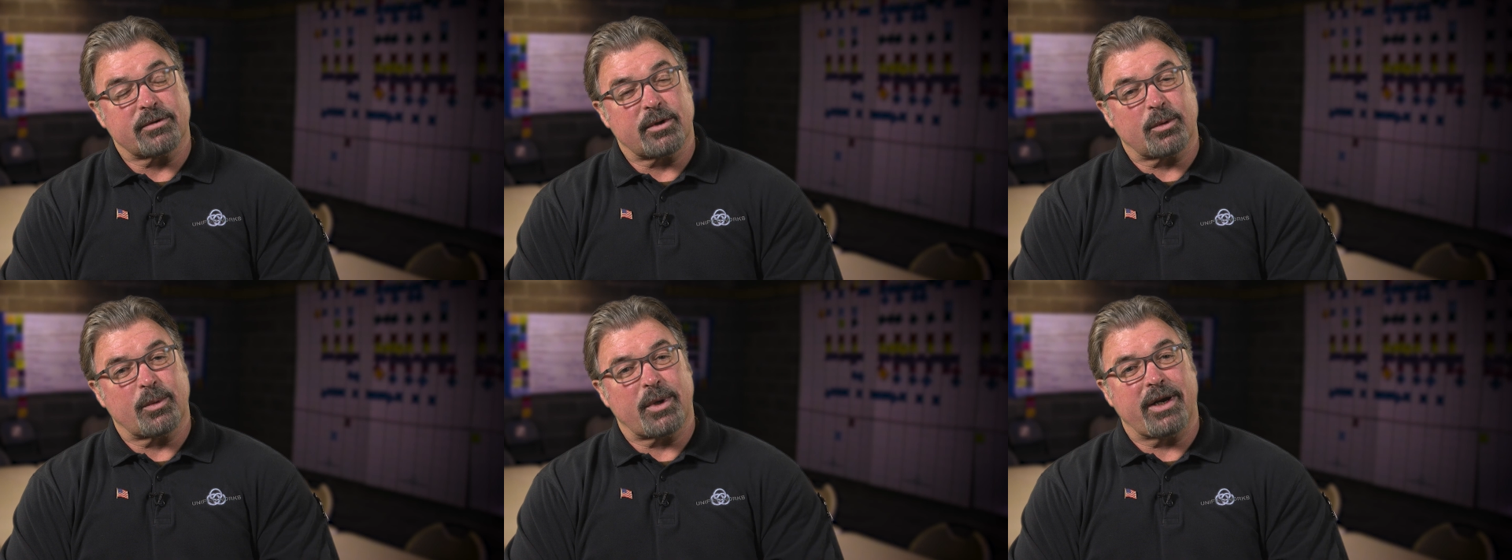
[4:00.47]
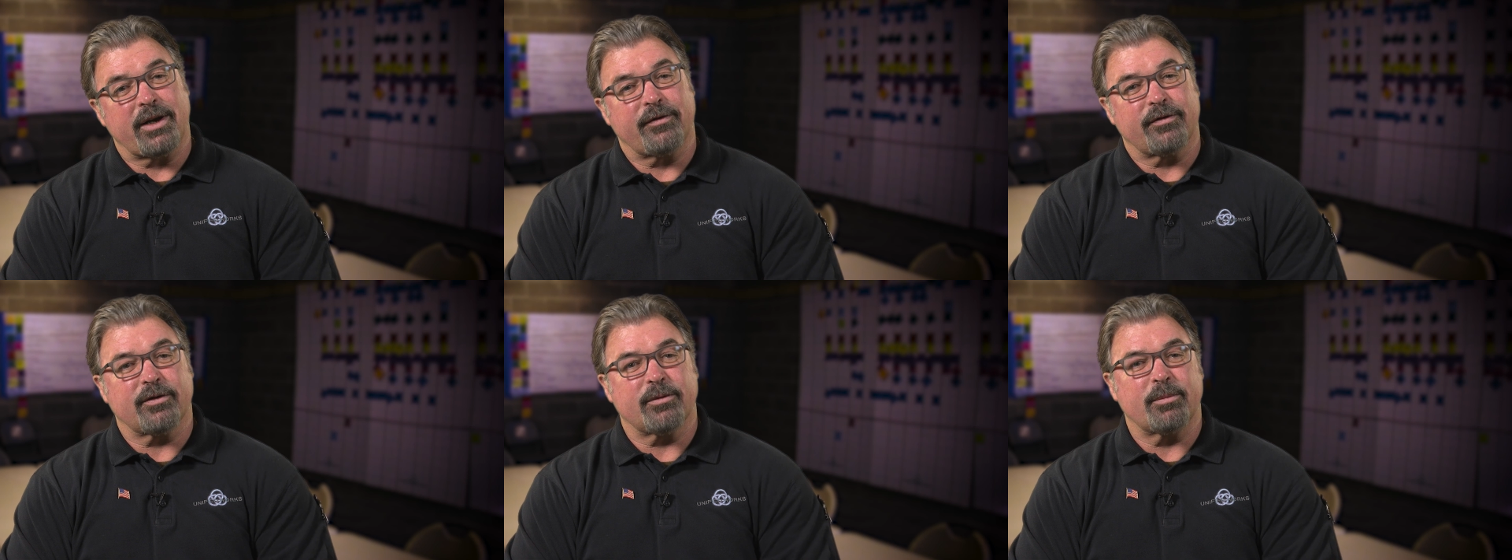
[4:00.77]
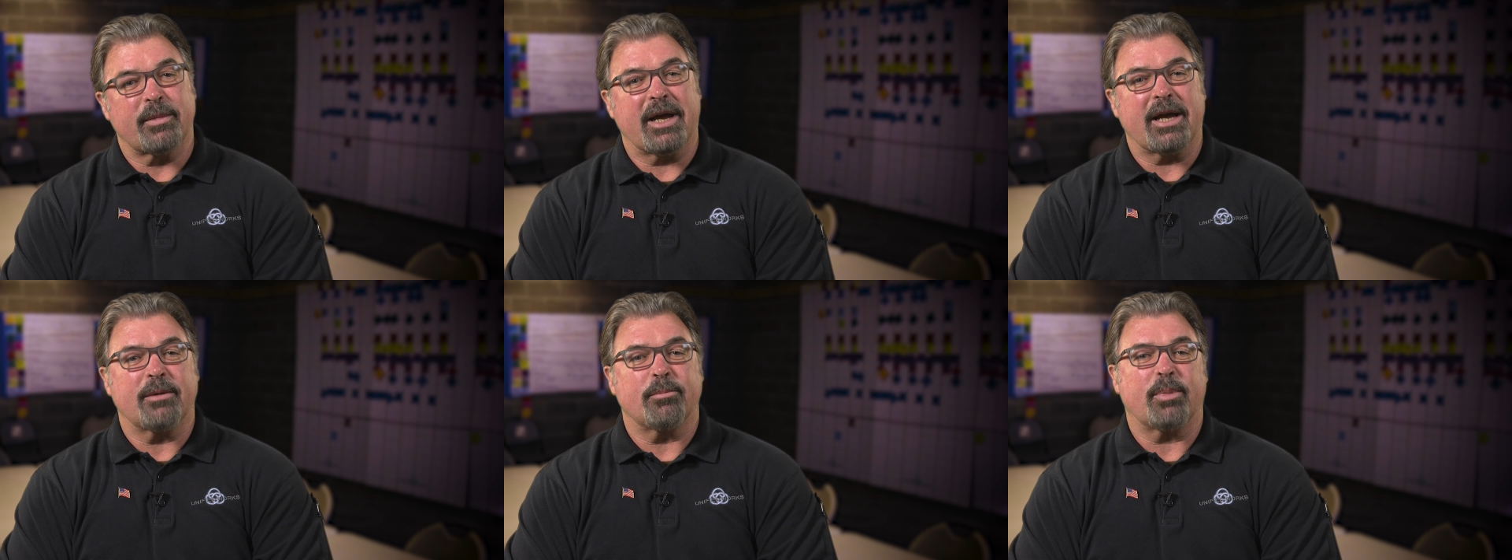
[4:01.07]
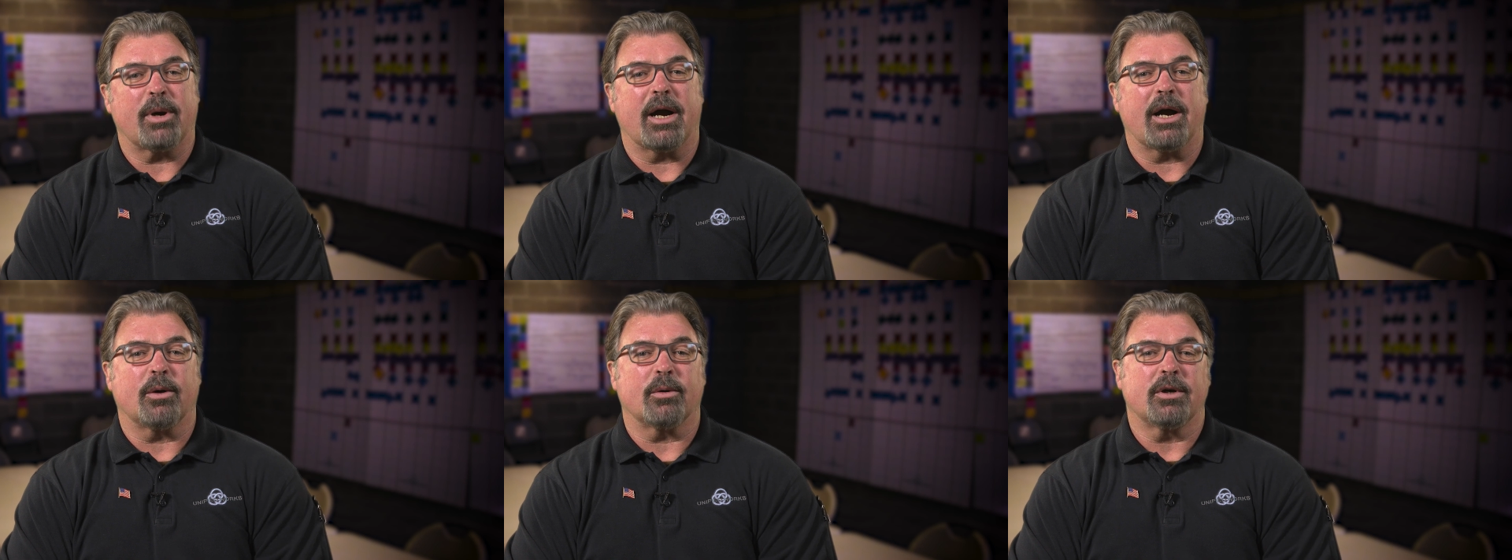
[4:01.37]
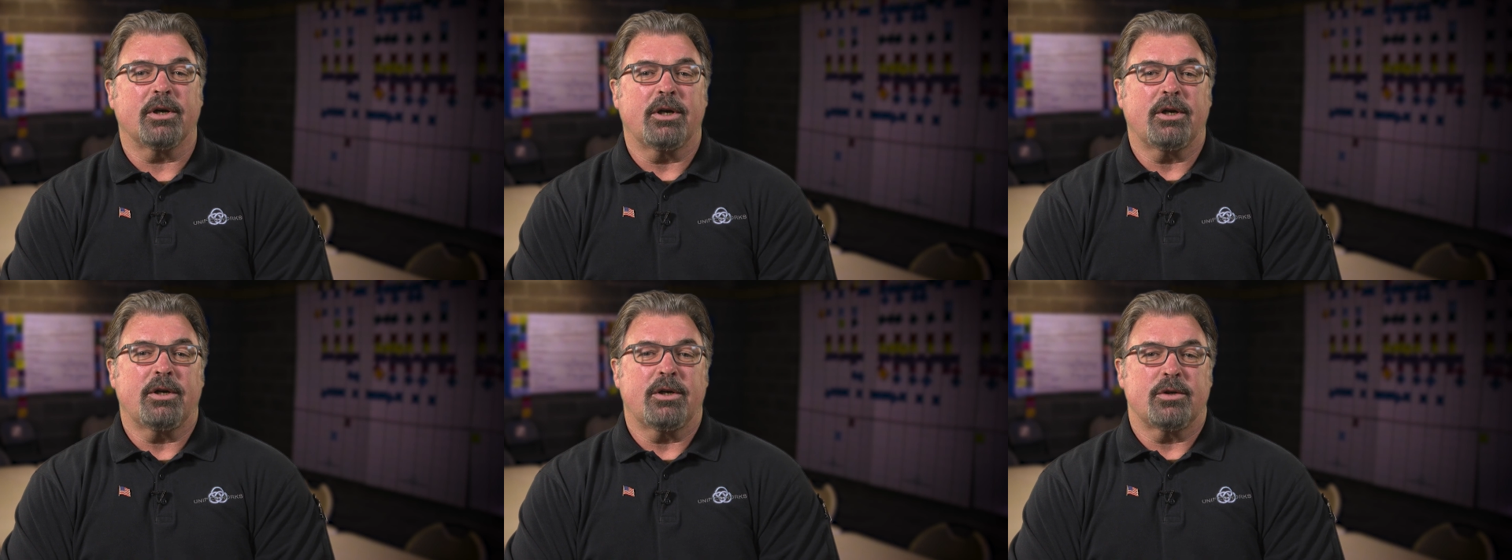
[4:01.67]
they're waiting for
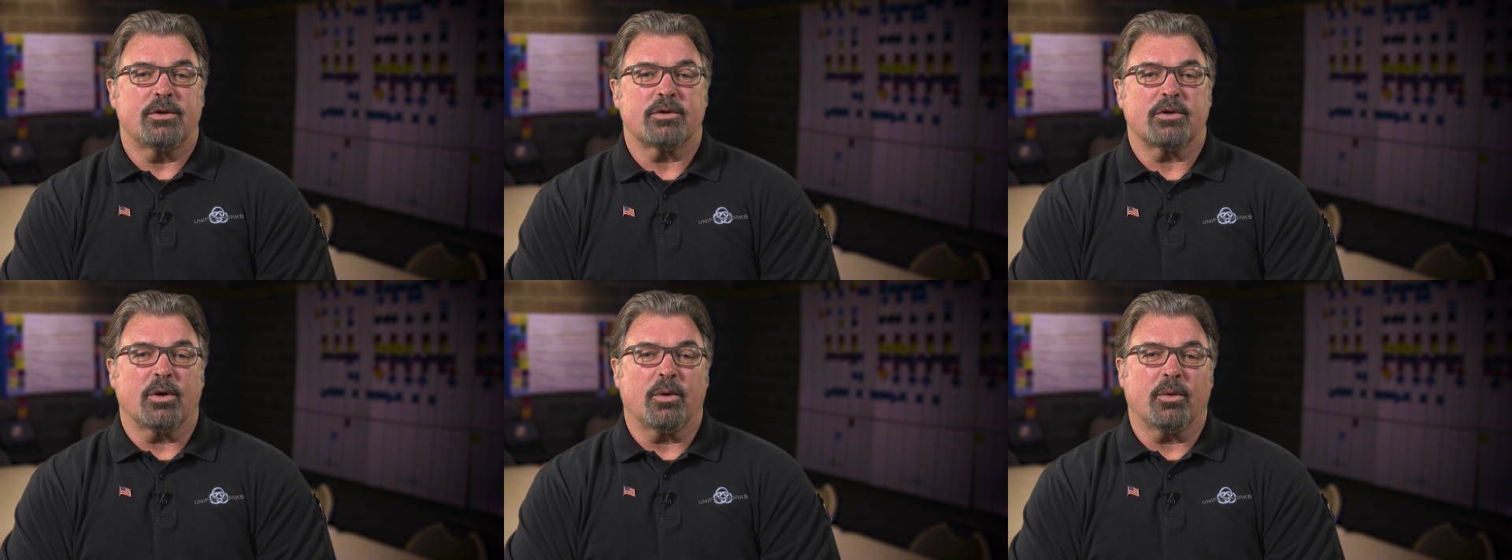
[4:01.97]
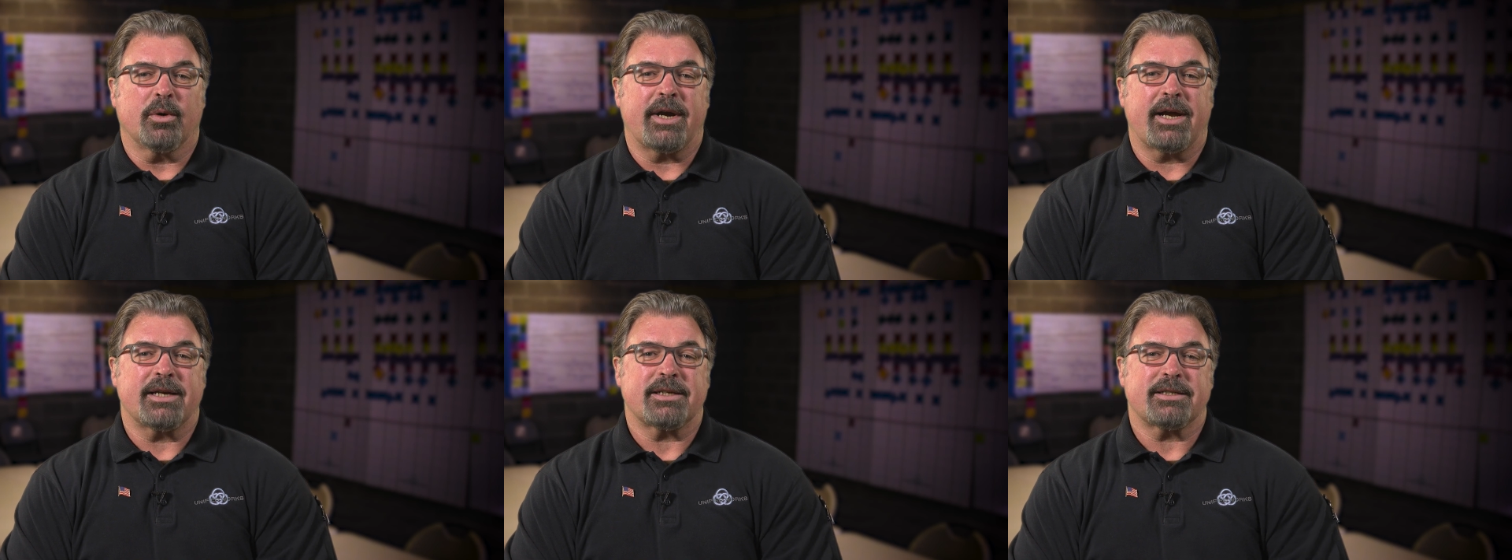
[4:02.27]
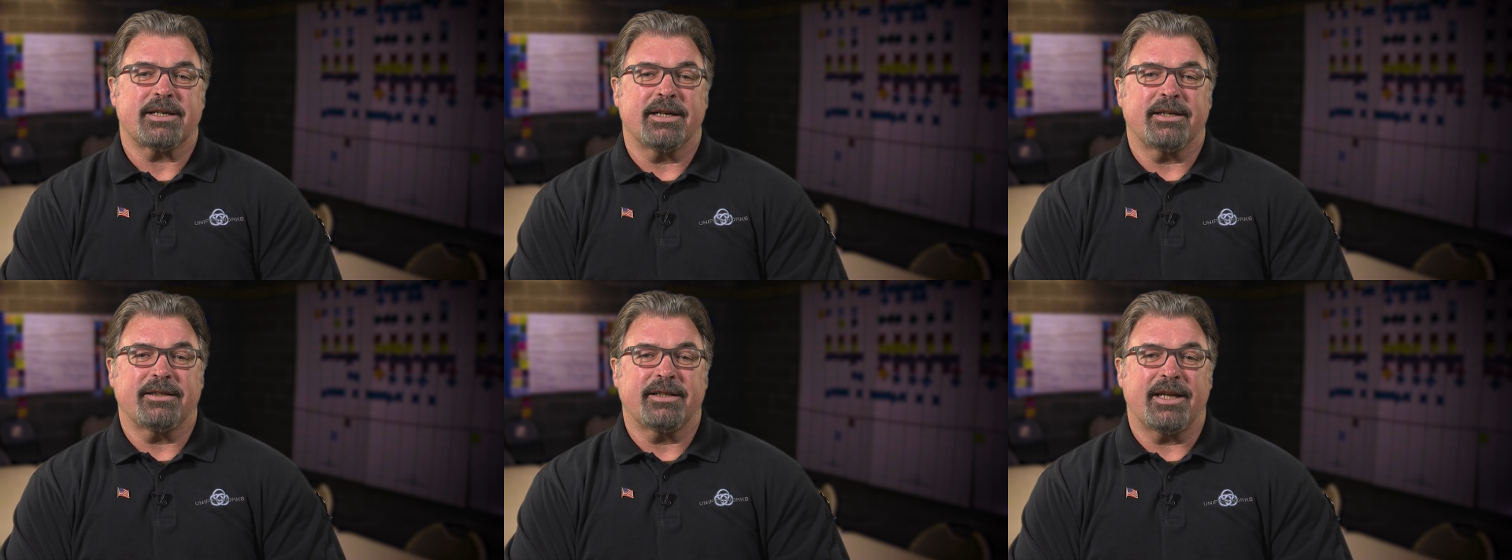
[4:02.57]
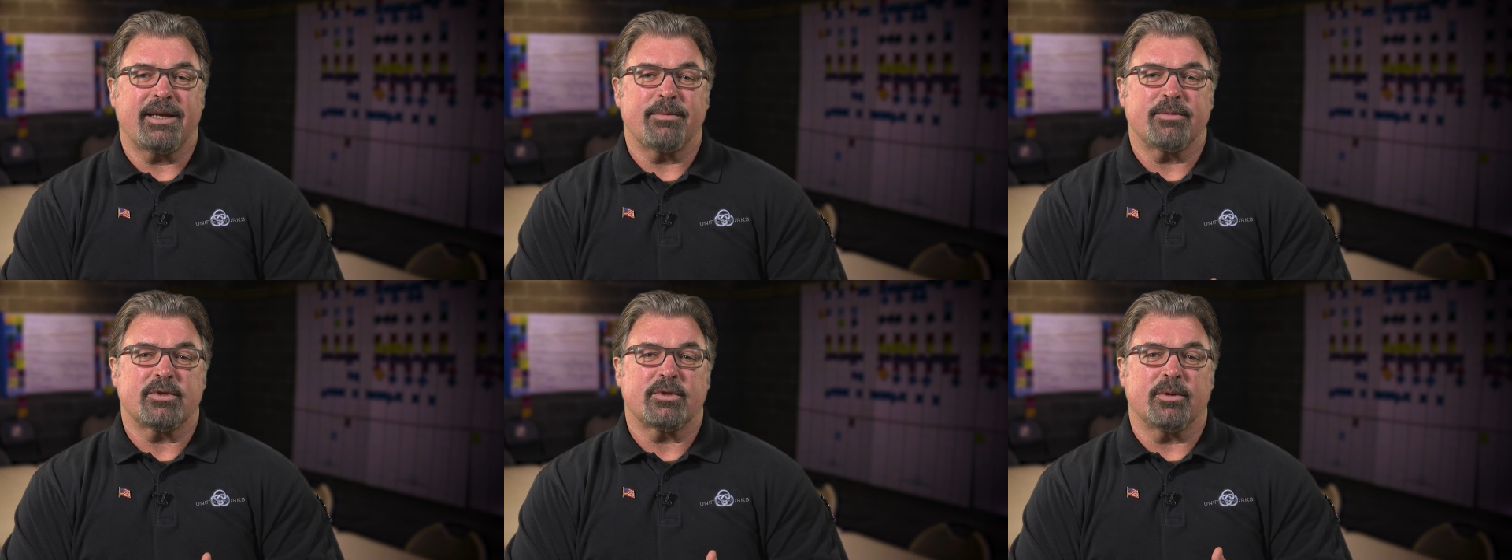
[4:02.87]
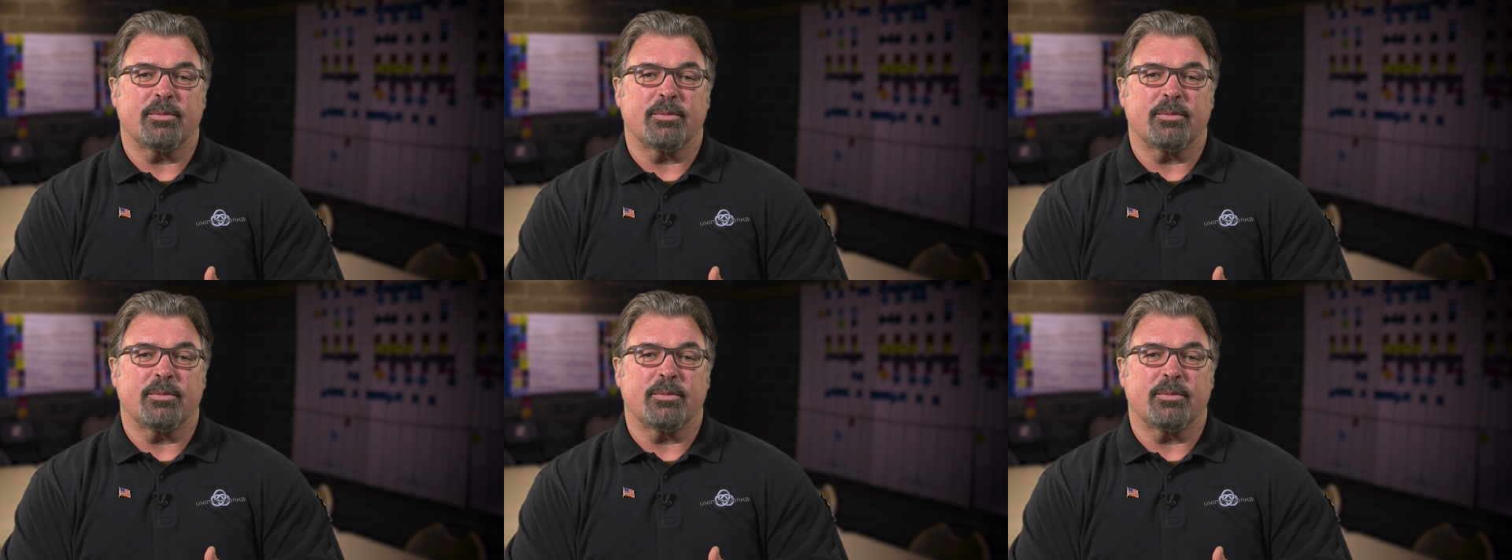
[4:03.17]
manpower. So we're asking teams